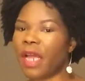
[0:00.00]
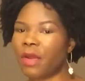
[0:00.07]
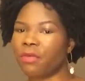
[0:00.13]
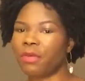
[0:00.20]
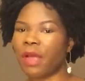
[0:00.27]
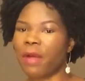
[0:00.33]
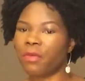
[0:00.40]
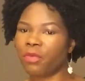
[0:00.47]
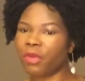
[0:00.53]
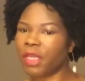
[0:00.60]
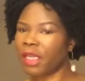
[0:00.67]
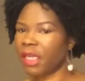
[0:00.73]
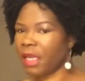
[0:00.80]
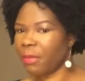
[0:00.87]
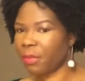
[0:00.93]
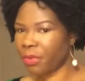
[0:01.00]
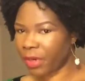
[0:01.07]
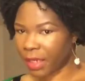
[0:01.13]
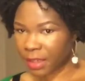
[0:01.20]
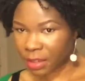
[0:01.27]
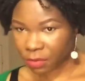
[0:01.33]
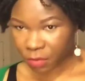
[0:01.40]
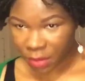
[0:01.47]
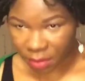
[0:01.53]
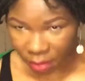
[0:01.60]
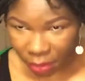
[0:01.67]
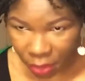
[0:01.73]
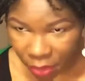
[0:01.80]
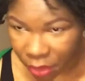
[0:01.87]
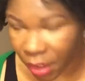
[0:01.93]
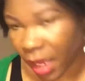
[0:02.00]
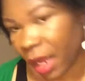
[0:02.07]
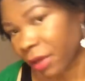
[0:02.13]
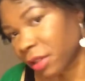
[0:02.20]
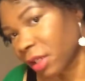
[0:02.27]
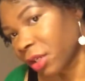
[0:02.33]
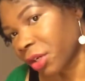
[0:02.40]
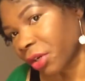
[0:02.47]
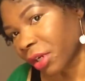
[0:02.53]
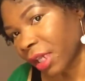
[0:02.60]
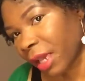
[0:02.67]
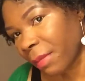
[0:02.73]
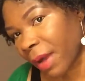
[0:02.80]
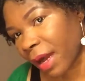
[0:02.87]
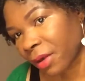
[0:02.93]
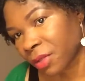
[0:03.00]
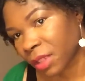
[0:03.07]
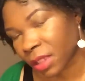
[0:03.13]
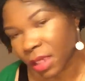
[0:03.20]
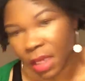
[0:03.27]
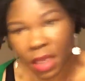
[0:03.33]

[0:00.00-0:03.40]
I'm really impressed with the curl, how the curl came out.